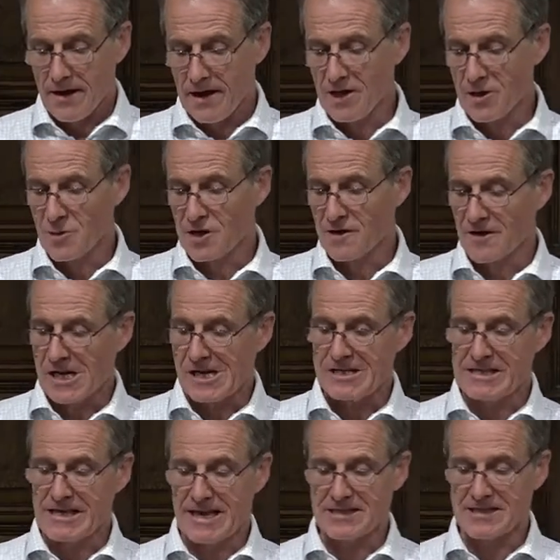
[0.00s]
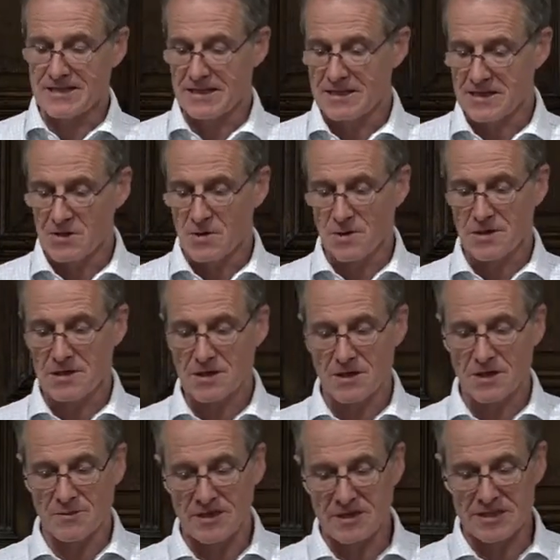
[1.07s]
In the book of Ecclesiastes, the author
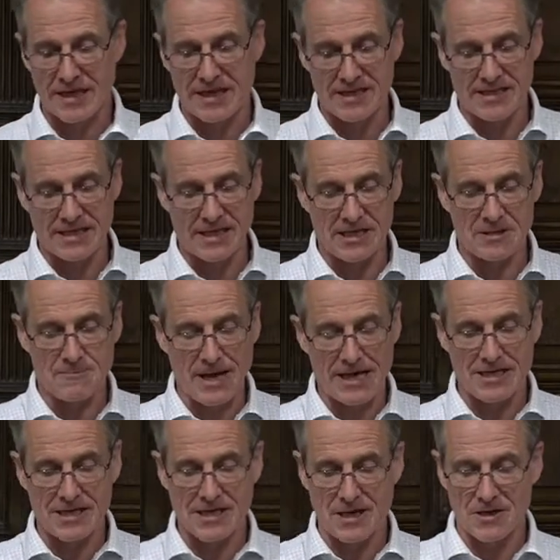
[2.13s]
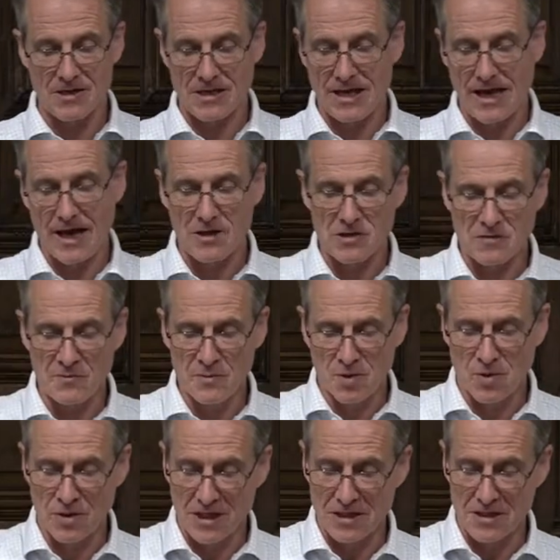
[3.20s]
Solomon says, "It is better to go to the house of
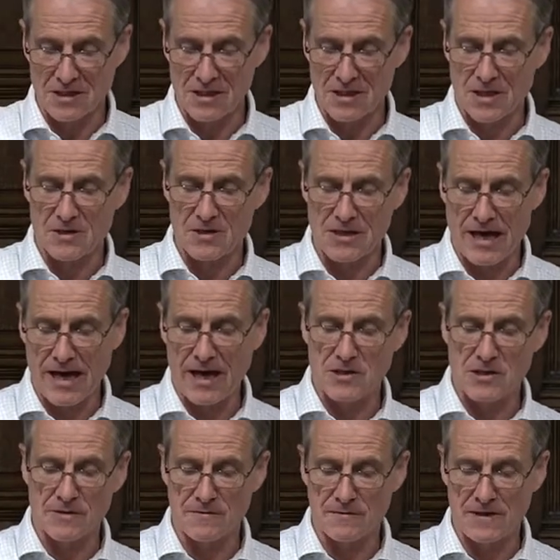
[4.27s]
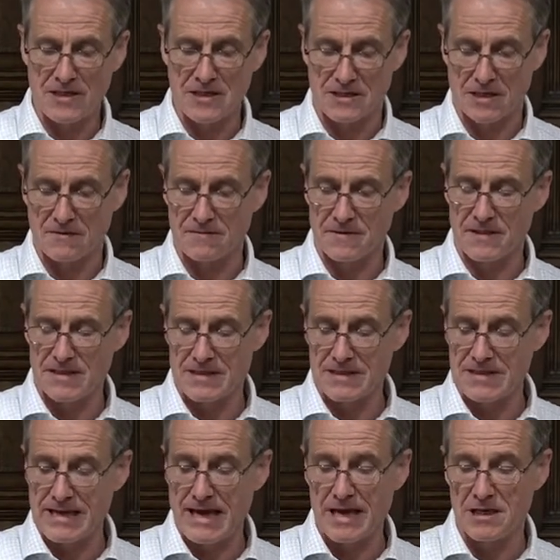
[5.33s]
mourning than to go to the house of feasting, for this
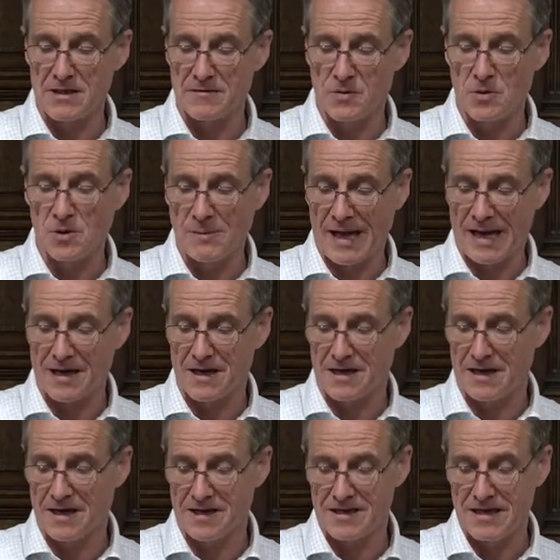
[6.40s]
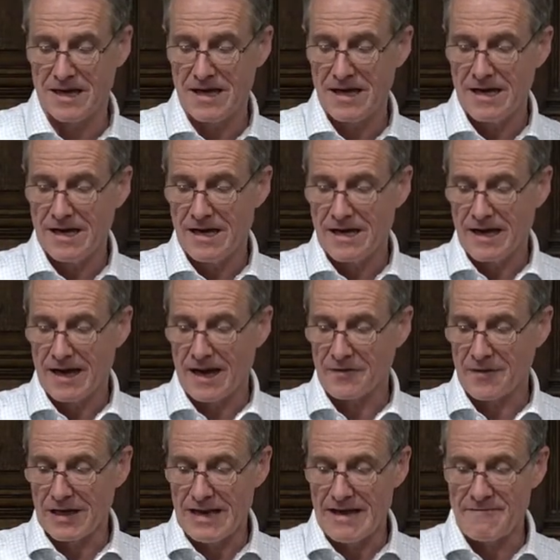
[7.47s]
is the end of all mankind,
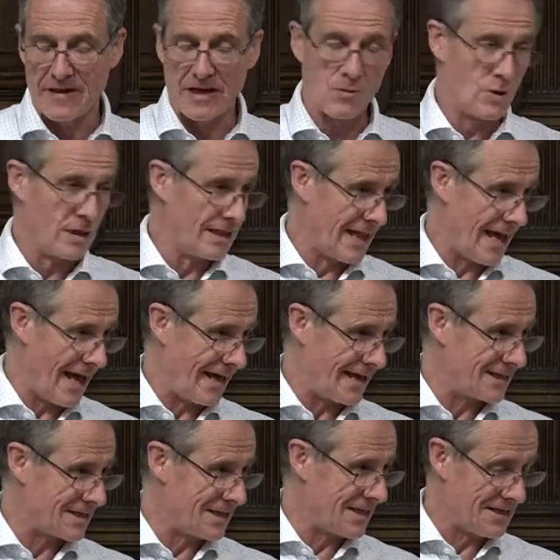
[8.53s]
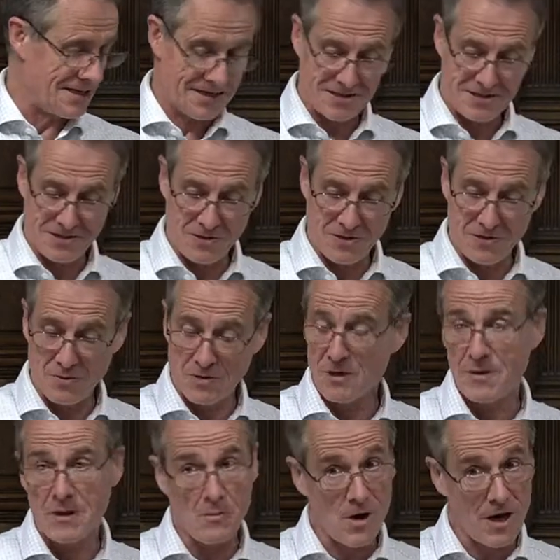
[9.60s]
and the living will lay it to heart." You, you want to
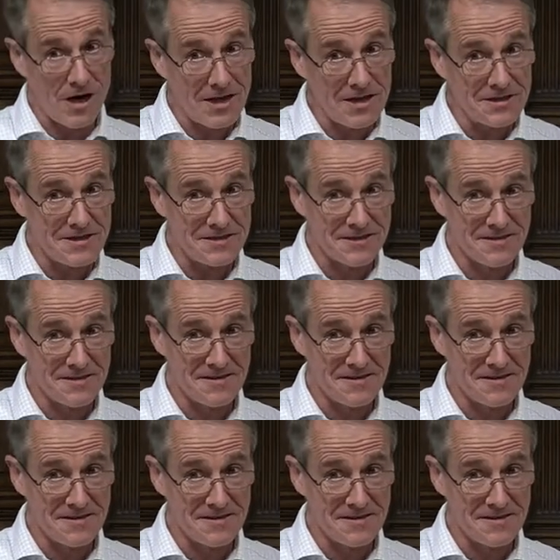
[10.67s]
be wise?